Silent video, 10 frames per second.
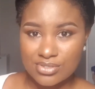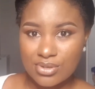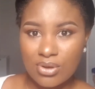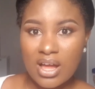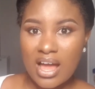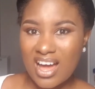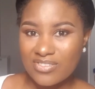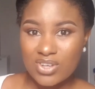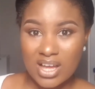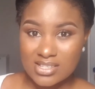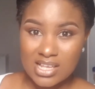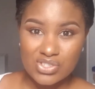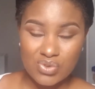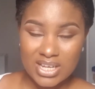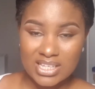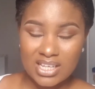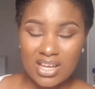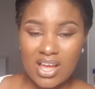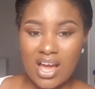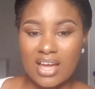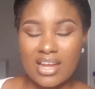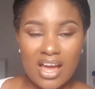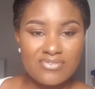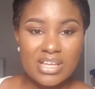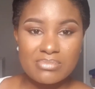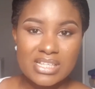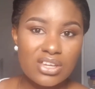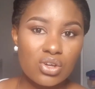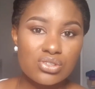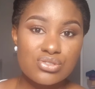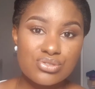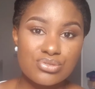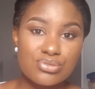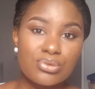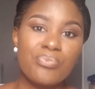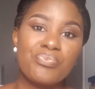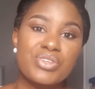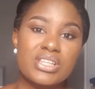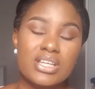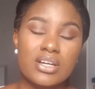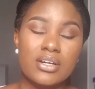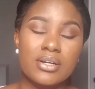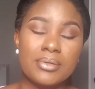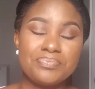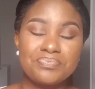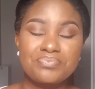So have your answers ready and have them tailored to the